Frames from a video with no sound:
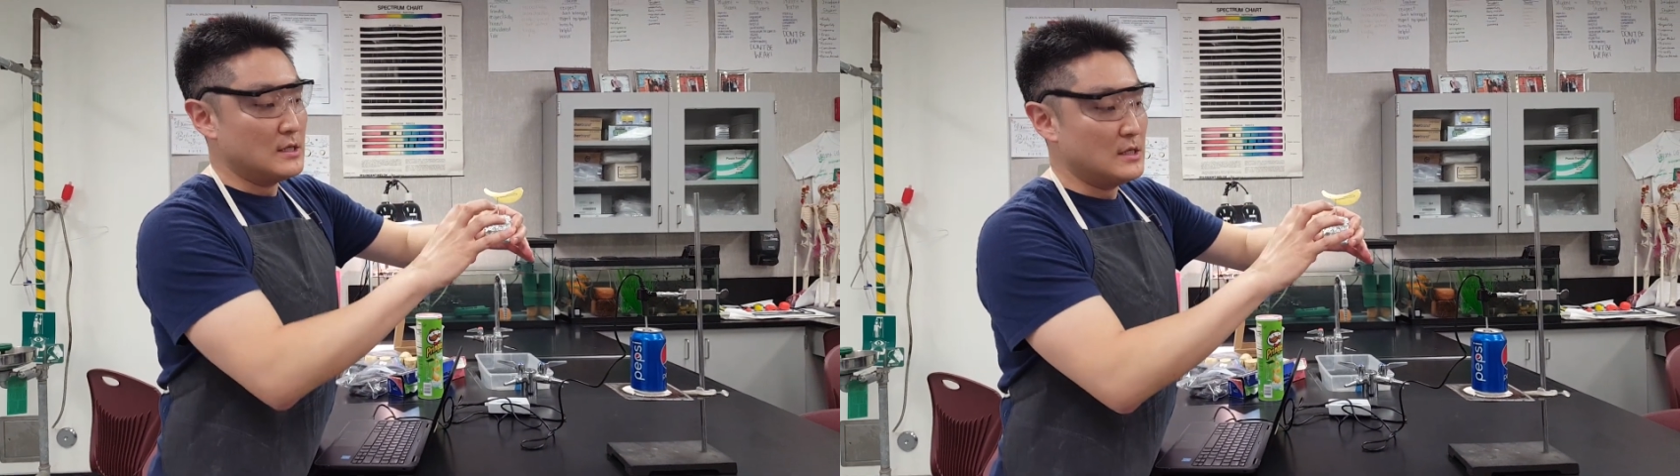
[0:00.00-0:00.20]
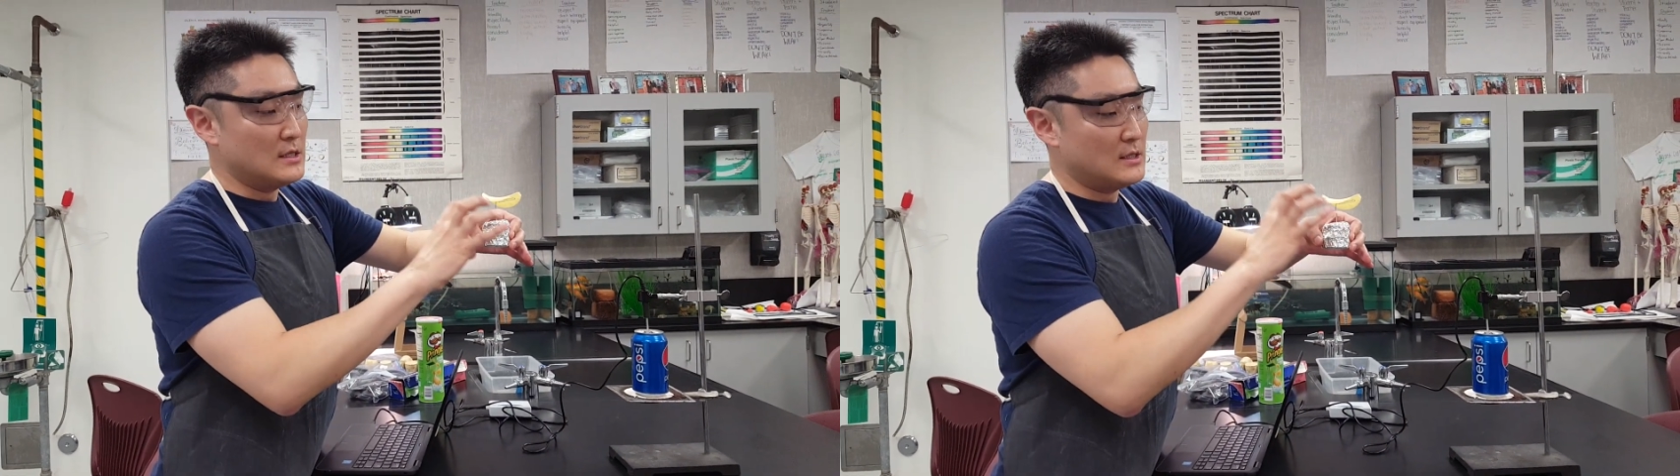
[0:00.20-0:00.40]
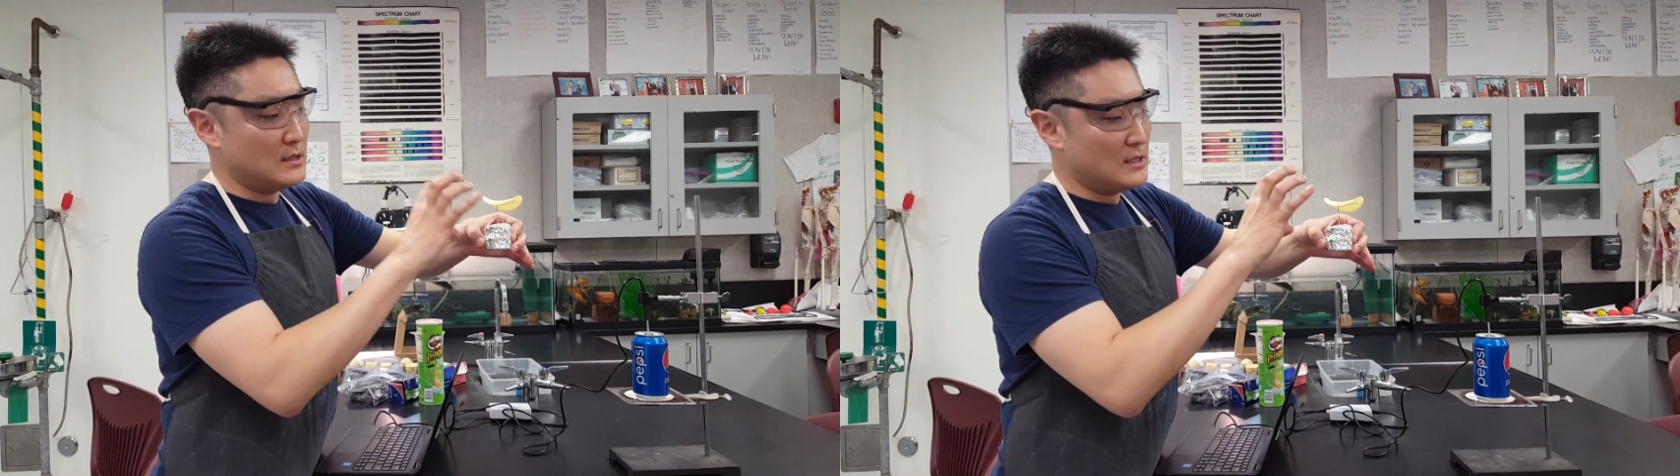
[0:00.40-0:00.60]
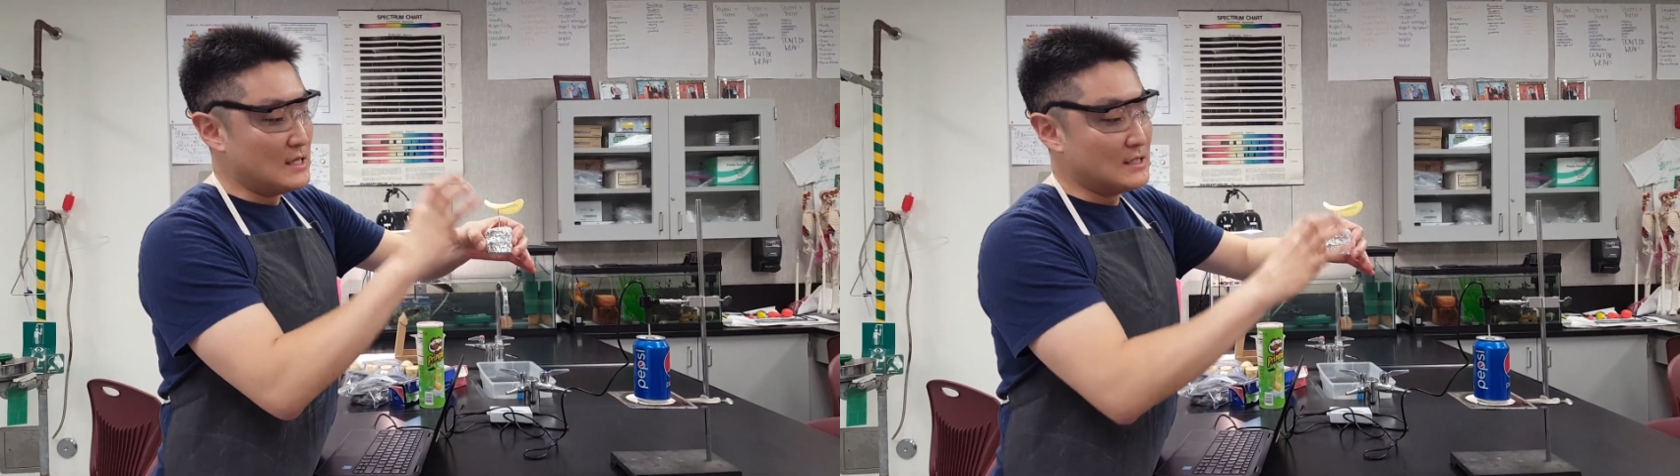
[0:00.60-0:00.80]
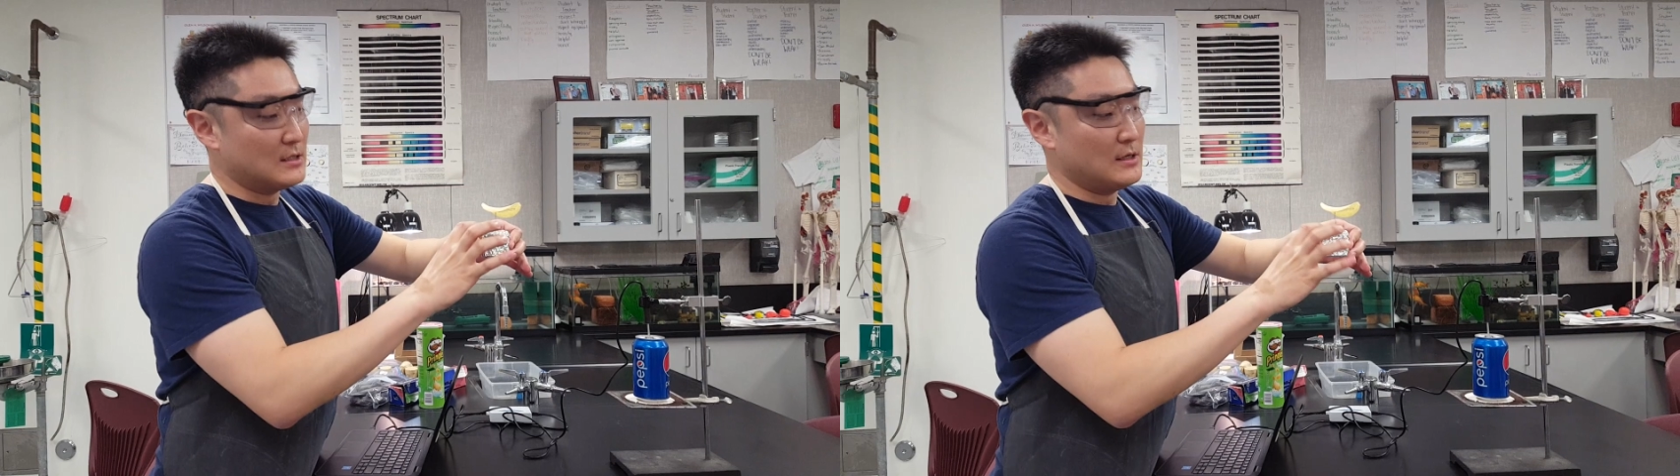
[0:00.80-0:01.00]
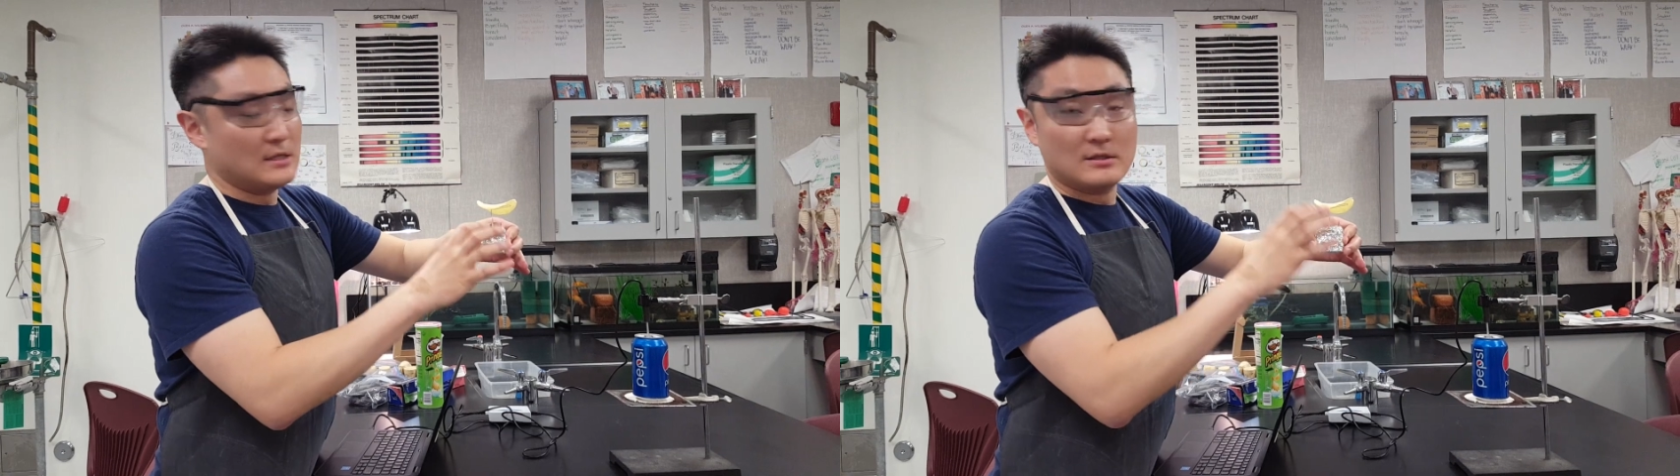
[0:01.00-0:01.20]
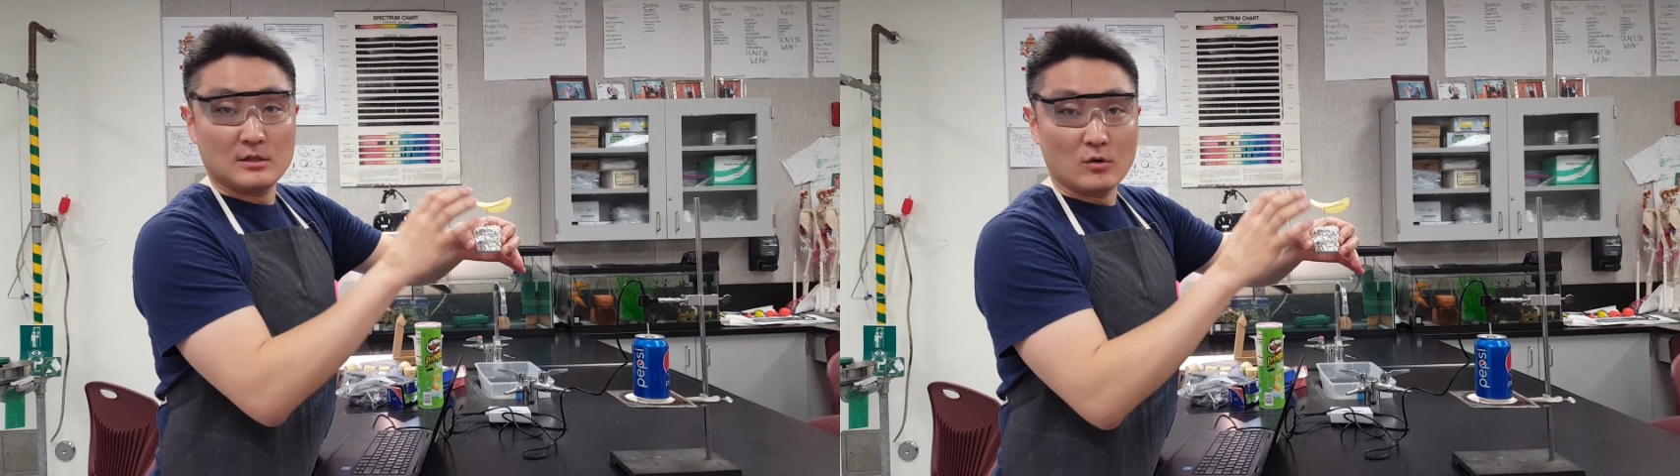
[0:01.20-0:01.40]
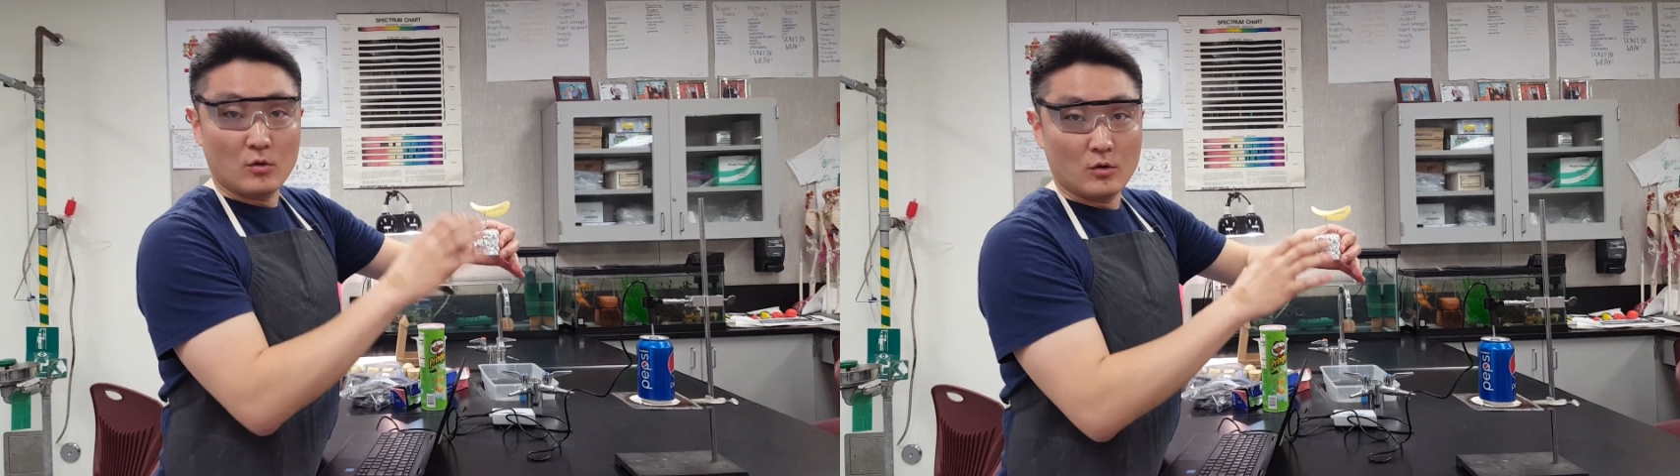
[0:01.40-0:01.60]
it insulates
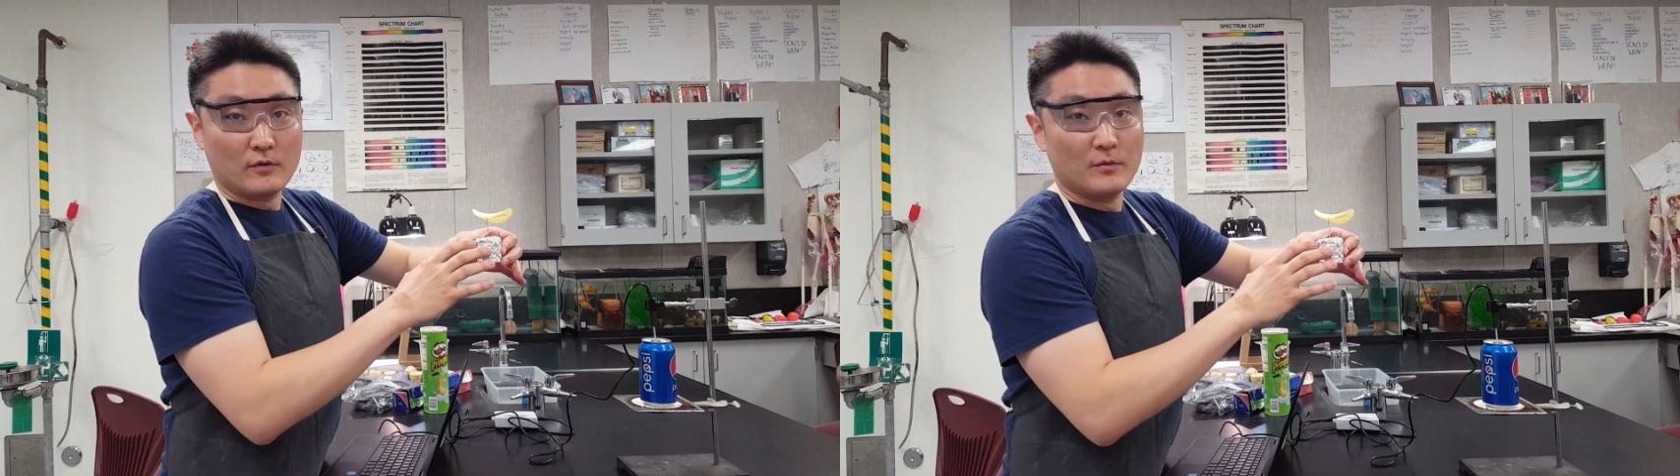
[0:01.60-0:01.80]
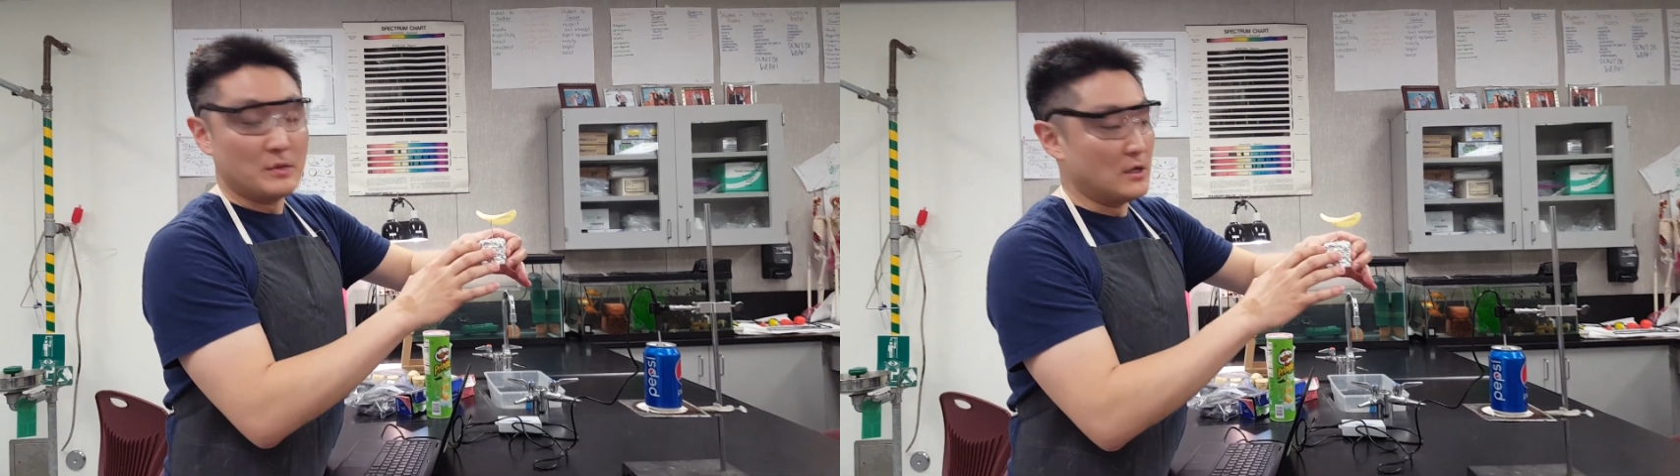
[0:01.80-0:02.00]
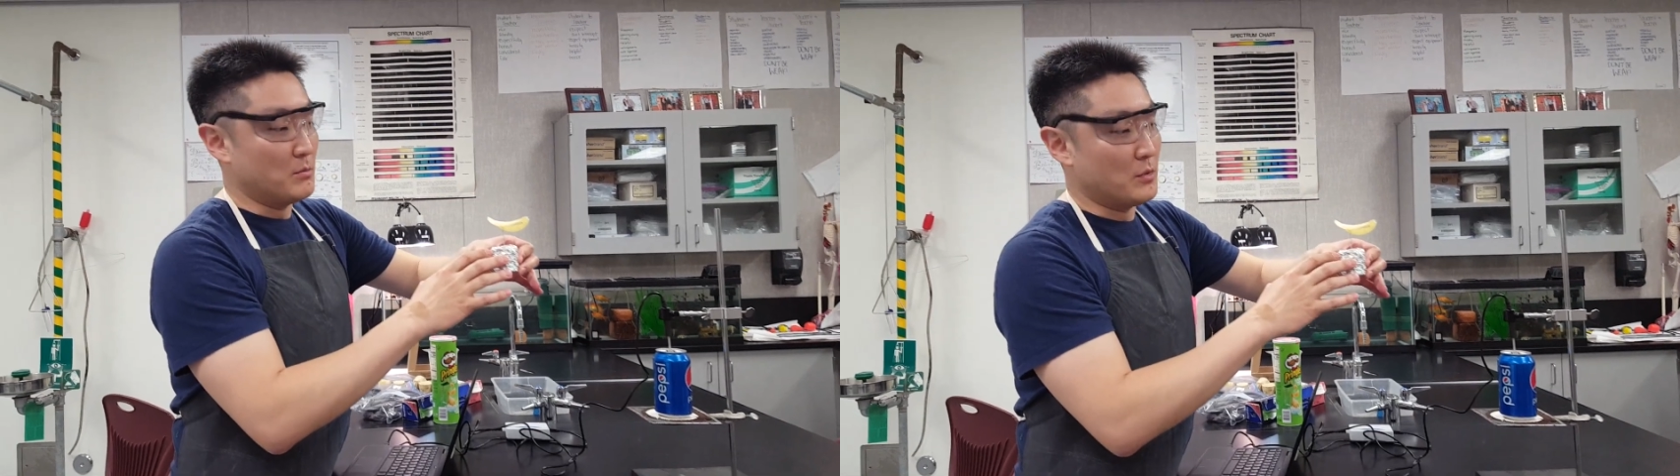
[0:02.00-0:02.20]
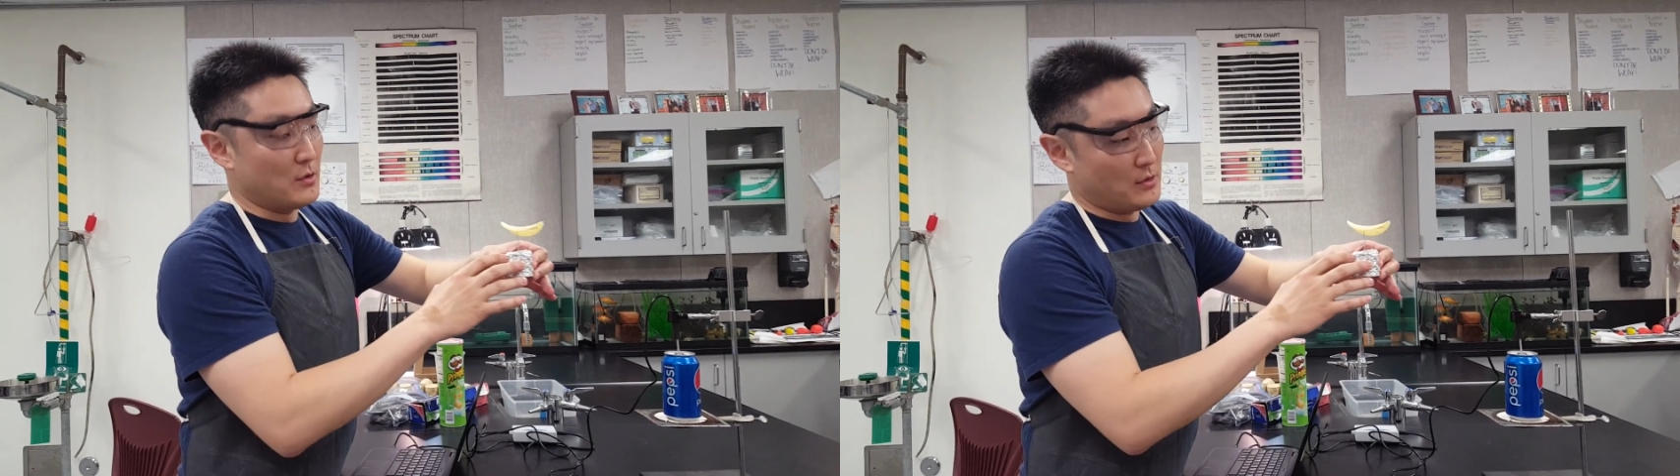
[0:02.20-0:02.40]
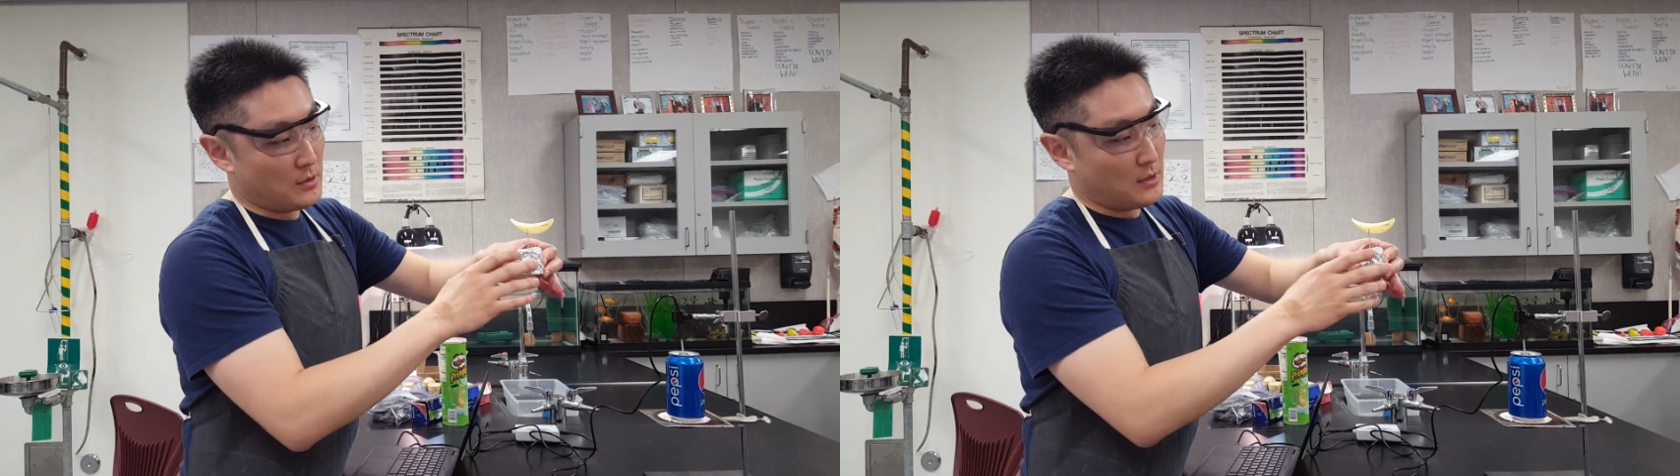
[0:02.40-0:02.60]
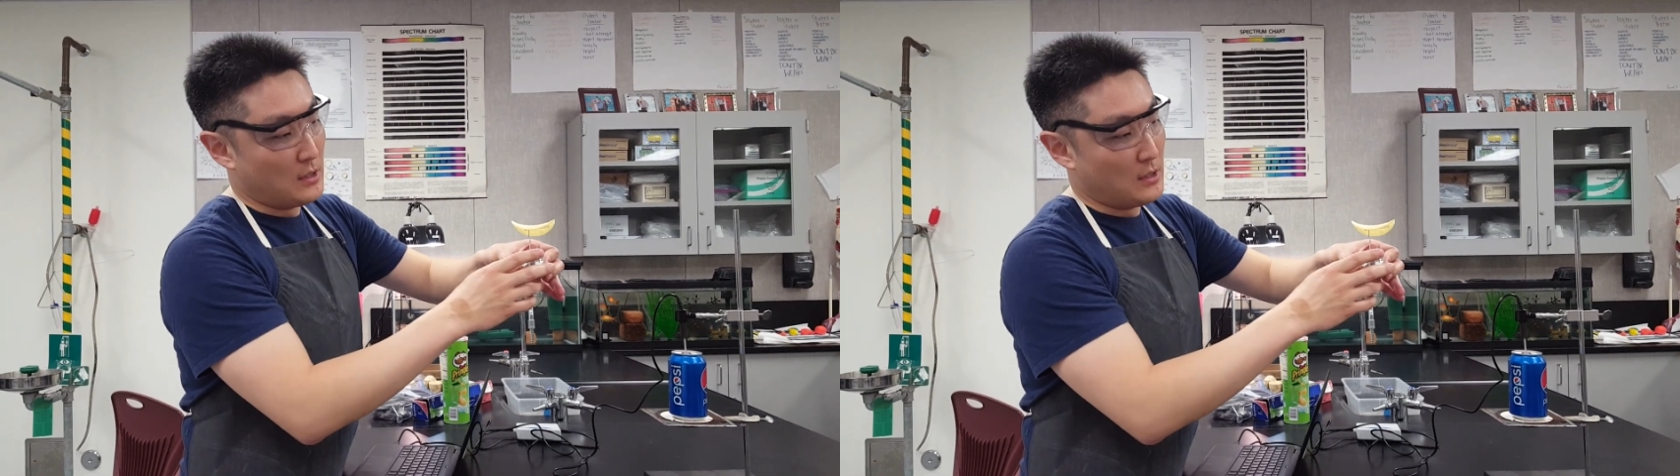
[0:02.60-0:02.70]
the cork from getting burned.